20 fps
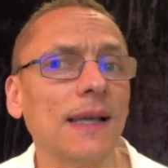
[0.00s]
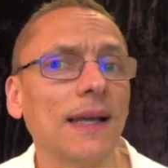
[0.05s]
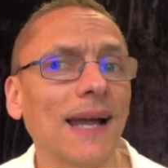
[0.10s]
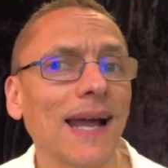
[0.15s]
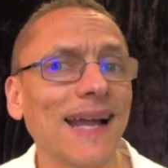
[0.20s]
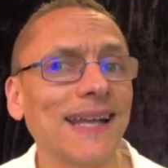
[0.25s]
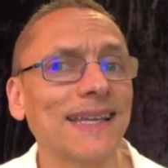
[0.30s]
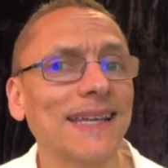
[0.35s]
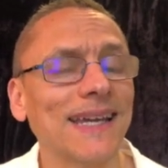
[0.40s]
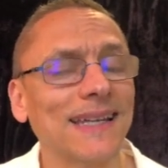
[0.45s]

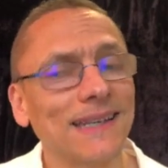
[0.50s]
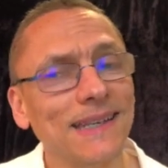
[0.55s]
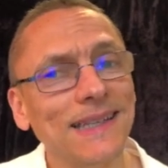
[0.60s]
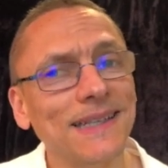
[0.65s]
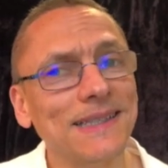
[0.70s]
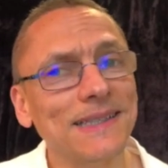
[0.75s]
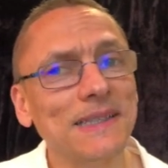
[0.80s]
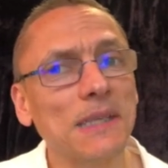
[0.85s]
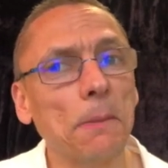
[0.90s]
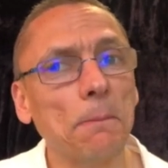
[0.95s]
and can
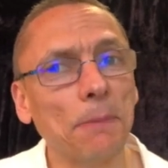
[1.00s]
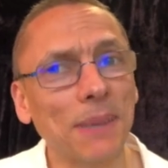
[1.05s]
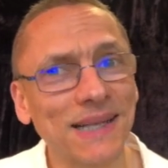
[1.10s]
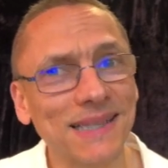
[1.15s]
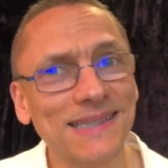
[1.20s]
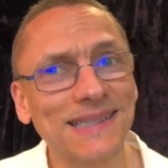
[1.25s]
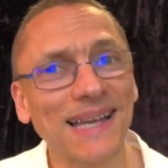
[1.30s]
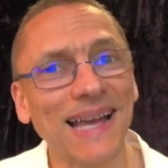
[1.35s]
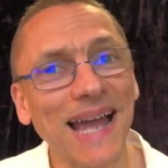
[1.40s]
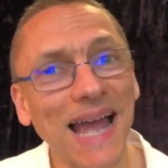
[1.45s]
lead to
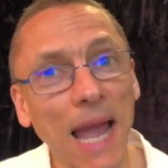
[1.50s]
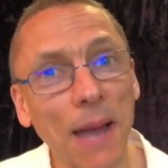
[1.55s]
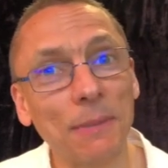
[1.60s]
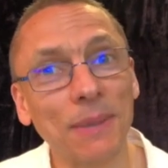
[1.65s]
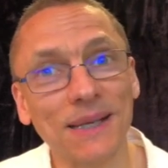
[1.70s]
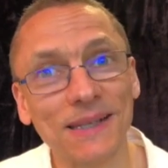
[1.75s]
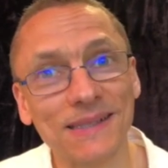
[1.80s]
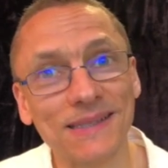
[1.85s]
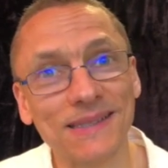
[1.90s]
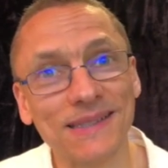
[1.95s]
better
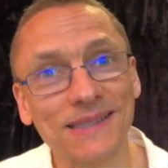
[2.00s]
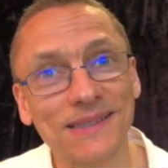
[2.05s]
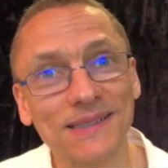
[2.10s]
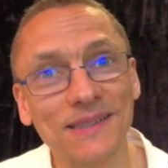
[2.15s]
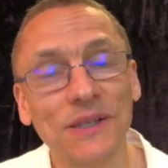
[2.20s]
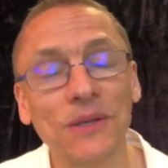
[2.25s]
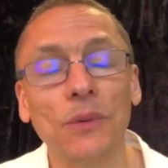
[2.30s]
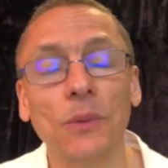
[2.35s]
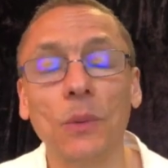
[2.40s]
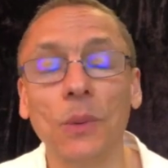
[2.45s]
habits,
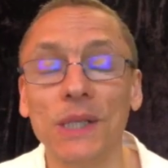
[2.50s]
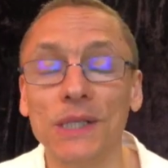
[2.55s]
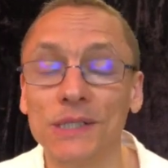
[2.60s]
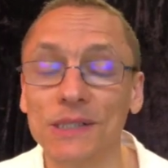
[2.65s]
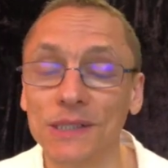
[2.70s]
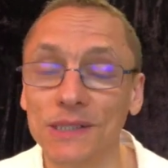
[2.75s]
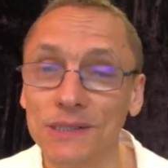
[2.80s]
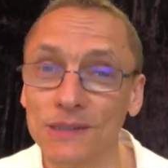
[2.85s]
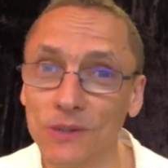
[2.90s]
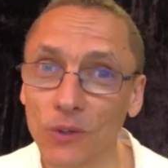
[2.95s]
which
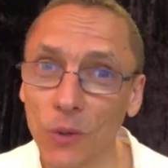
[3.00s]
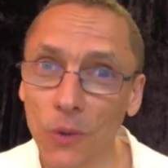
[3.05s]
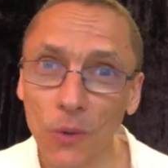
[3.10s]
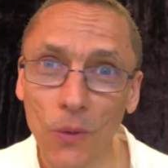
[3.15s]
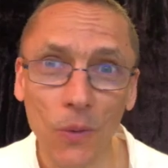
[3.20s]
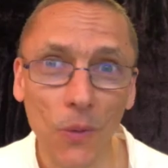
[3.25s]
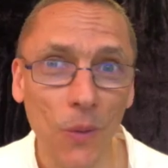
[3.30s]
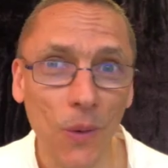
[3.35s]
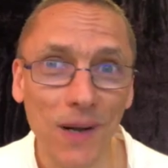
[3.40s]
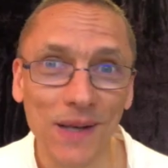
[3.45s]
is
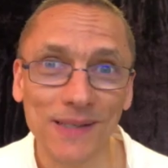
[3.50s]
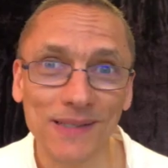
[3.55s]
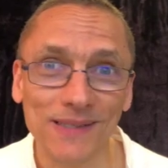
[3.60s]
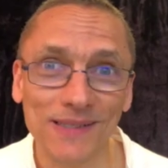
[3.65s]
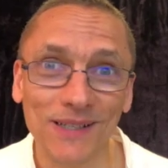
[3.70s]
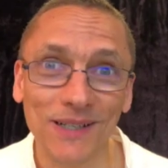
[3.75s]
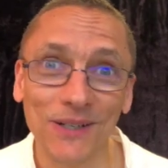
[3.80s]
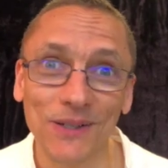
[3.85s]
always a